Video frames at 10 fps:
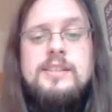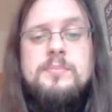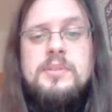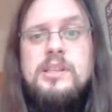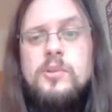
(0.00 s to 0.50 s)

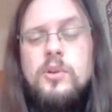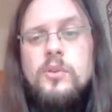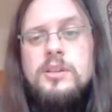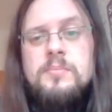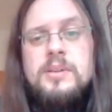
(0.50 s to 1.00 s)
believe it or
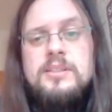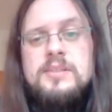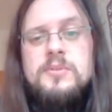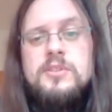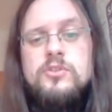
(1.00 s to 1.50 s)
not, but this
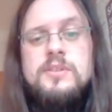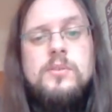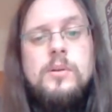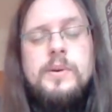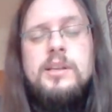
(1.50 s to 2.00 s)
position is
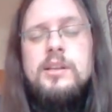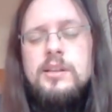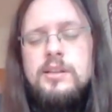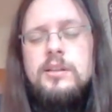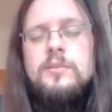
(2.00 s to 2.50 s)
already
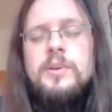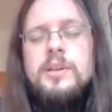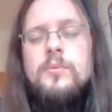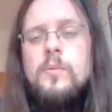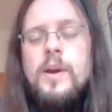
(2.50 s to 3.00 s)
clearly
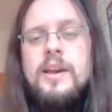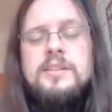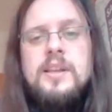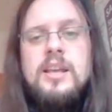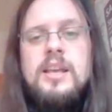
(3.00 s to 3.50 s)
winning for
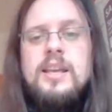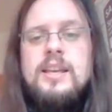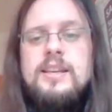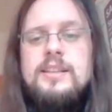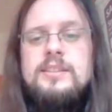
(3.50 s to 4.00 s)
white.
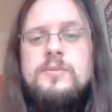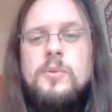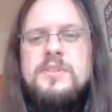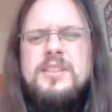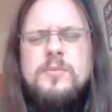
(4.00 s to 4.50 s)
And
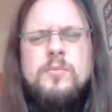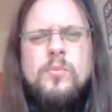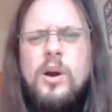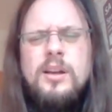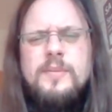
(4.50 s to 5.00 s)
what's even more